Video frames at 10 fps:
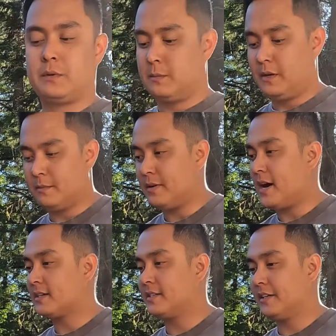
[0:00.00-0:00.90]
I'm going to be
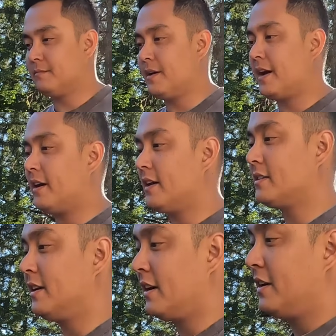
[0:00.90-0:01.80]
unboxing the
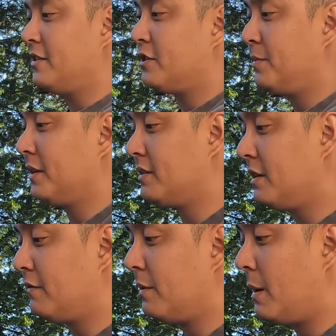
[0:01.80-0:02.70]
Maddox here. I just picked this
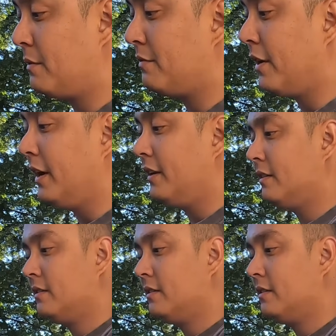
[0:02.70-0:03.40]
up from Harbor Freight.